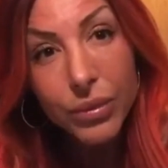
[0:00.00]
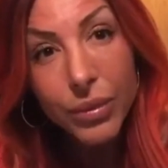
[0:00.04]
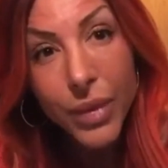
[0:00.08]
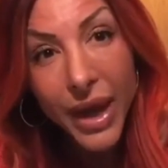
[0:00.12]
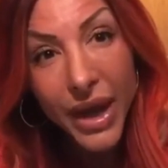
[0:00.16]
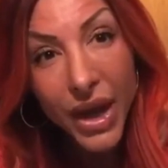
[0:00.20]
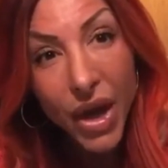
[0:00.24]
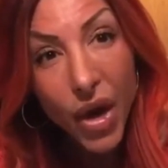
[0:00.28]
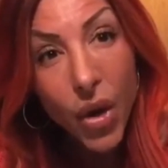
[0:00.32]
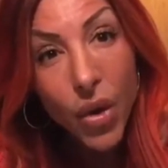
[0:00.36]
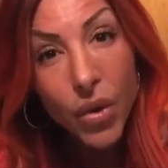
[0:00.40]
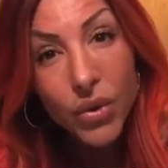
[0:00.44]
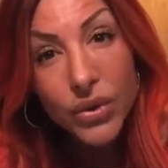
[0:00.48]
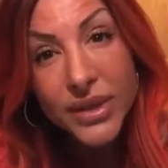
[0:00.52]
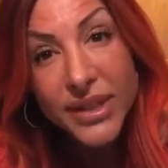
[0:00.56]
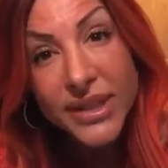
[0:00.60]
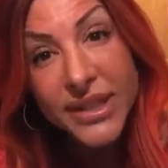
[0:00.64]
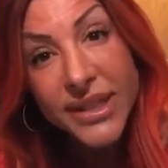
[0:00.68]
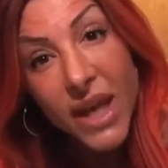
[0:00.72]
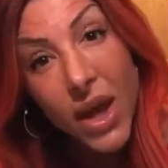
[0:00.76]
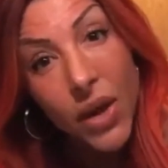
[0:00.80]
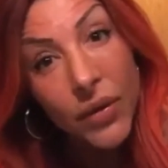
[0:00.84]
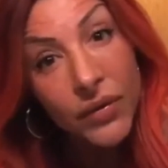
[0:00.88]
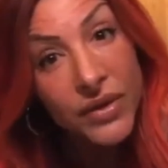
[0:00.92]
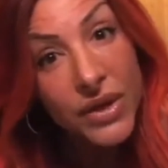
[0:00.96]
my own
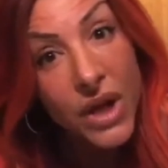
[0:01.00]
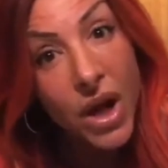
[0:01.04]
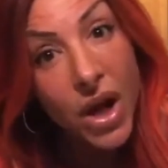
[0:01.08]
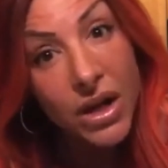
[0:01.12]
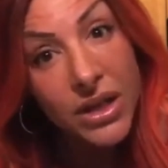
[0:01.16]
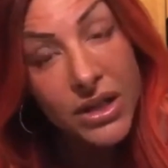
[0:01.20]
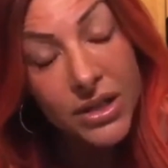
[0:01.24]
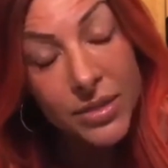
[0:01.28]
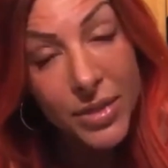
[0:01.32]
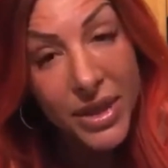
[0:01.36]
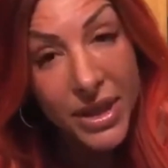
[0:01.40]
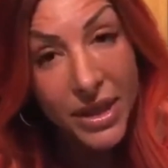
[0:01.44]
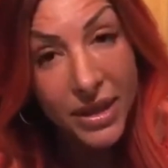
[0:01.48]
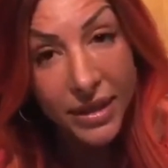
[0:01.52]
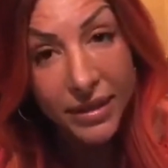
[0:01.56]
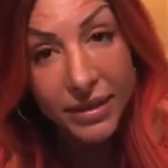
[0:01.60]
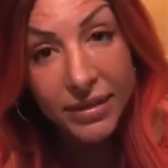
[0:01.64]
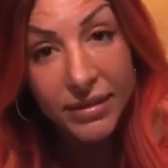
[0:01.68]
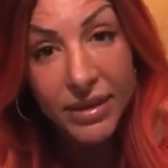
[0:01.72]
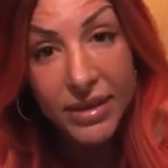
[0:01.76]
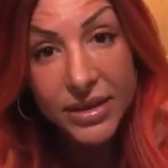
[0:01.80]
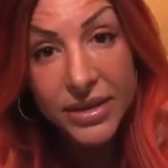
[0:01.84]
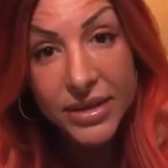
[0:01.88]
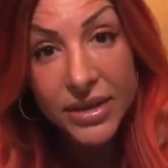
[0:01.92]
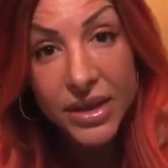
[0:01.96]
self, talk to me like
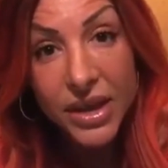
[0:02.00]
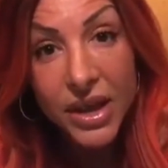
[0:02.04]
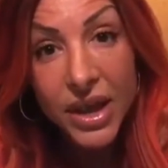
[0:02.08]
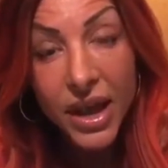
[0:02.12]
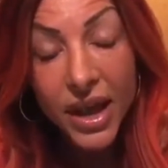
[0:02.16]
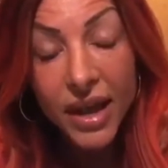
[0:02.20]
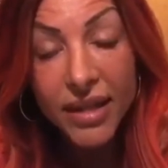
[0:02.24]
this?